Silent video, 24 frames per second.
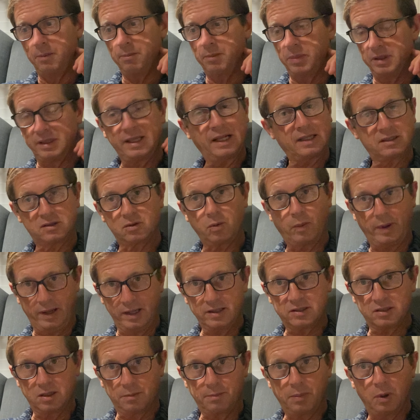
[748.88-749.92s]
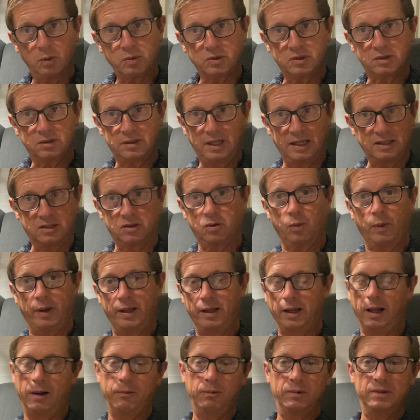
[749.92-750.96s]
but that's the way it's supposed. That's the way
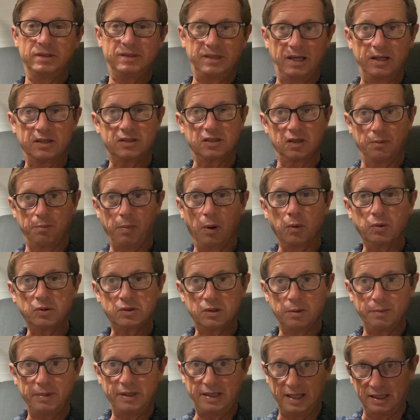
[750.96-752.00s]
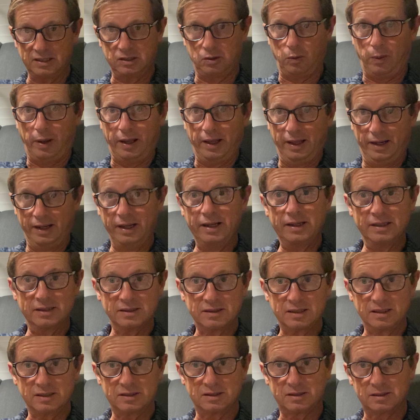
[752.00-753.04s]
I wouldn't say it's supposed to be. That's the way it is.
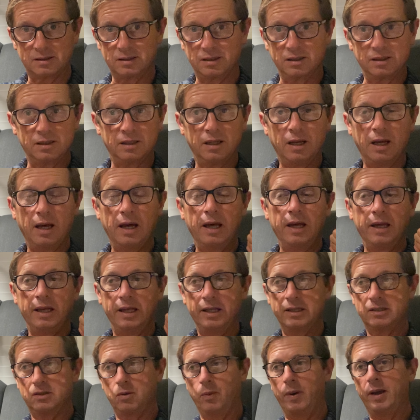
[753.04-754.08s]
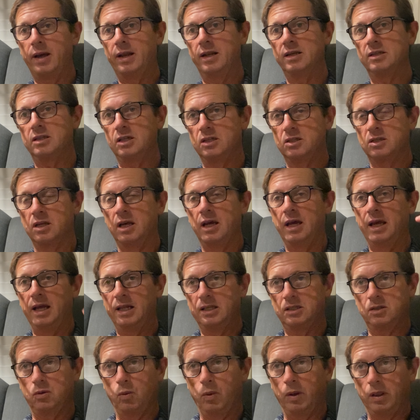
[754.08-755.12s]
It's the, it's the way it is. It's
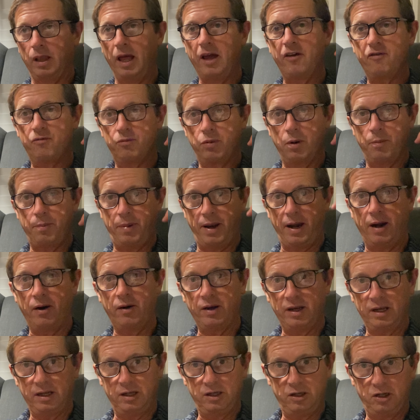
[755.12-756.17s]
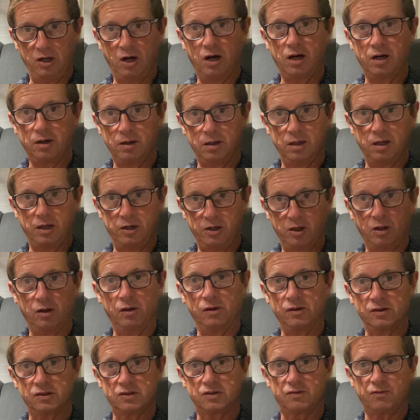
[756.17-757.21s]
it's the life preparing young
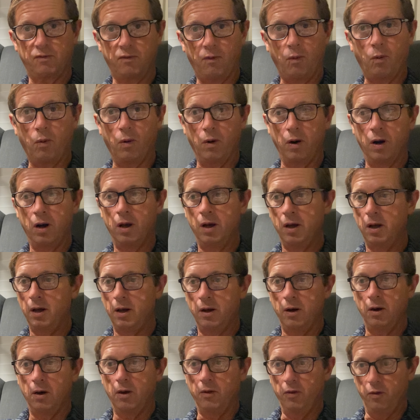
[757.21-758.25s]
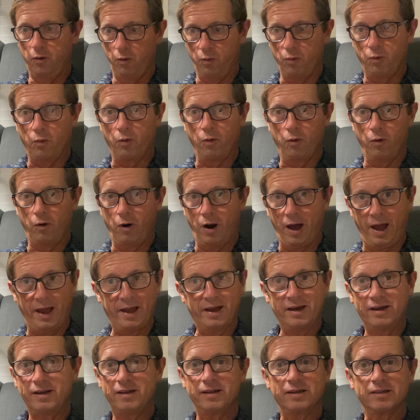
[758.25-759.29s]
adults for the
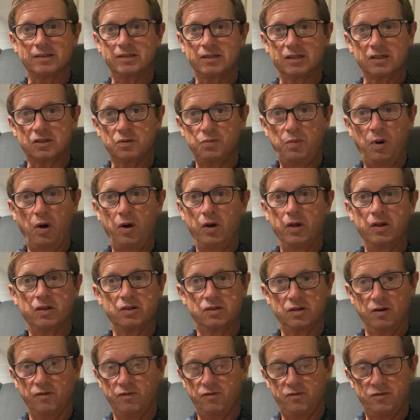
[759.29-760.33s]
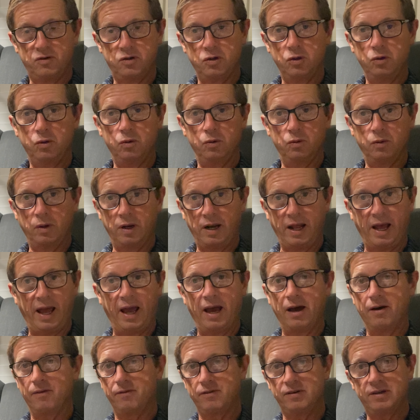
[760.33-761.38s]
riotous experience of two and a
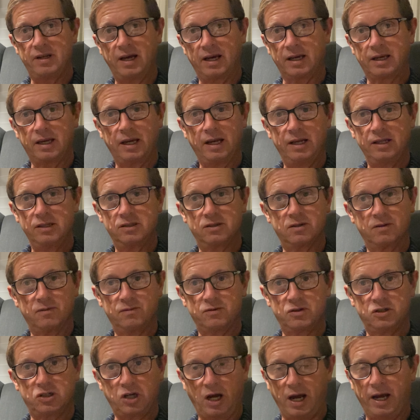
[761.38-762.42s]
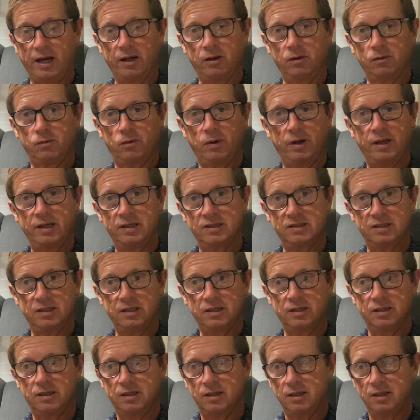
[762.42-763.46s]
half decades of child raising,